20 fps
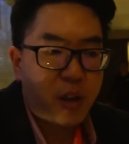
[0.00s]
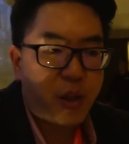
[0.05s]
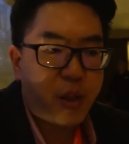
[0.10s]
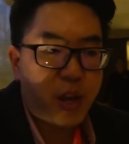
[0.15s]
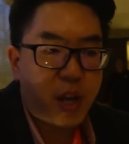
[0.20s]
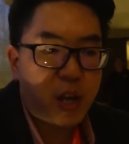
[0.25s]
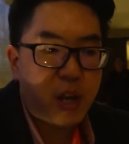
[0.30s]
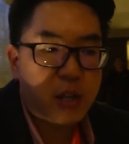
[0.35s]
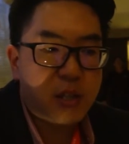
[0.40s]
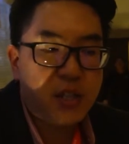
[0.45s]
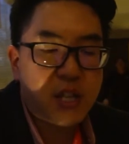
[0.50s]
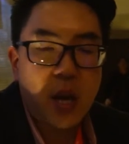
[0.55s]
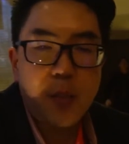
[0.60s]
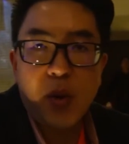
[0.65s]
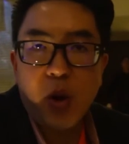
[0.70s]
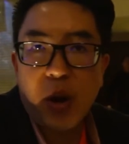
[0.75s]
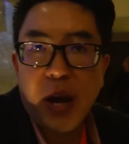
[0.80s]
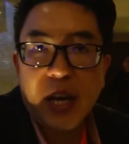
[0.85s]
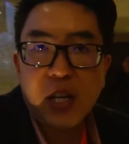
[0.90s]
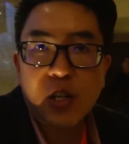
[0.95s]
The
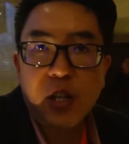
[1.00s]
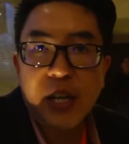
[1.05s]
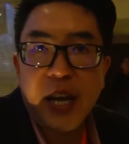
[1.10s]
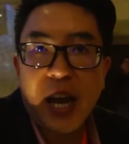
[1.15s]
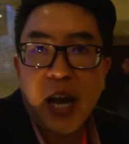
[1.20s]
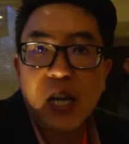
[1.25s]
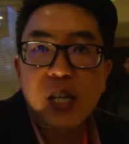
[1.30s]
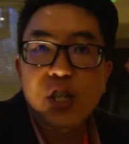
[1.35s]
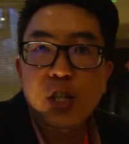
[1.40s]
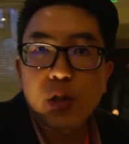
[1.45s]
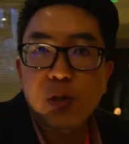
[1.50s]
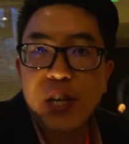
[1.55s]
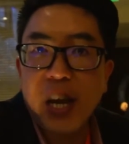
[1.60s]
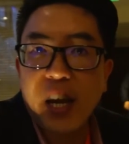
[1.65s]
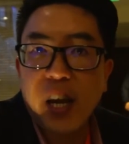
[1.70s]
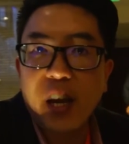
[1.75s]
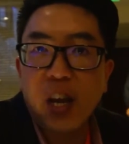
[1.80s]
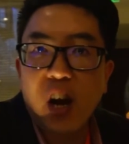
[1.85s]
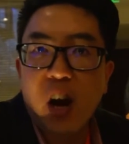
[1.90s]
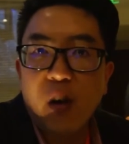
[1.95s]
demo actually has you
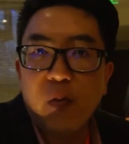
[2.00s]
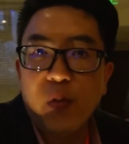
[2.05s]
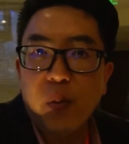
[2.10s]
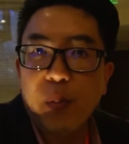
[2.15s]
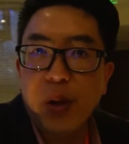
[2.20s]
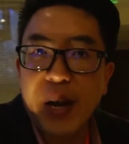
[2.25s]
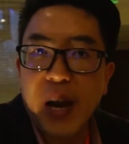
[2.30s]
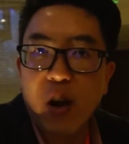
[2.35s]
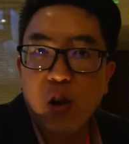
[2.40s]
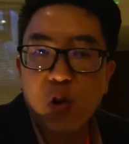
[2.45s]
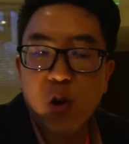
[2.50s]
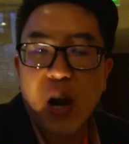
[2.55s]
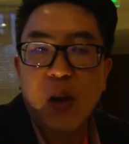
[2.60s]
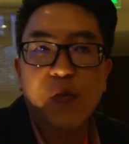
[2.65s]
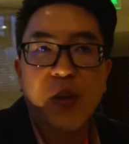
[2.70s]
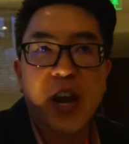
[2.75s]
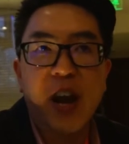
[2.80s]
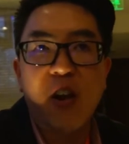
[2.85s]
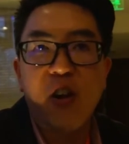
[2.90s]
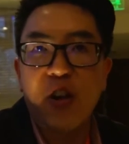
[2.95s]
taking off from an
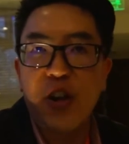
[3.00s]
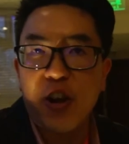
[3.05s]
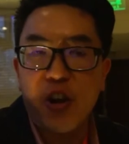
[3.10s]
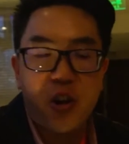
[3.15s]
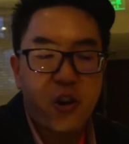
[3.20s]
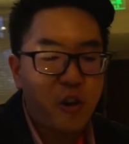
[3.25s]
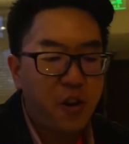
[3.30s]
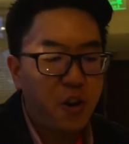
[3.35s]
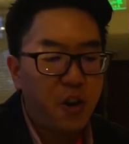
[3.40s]
aircraft carrier.